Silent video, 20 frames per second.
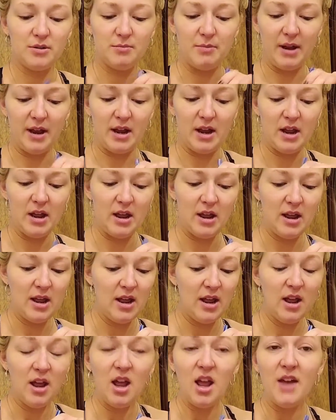But
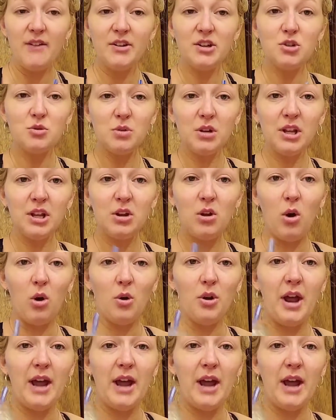if it's really cold,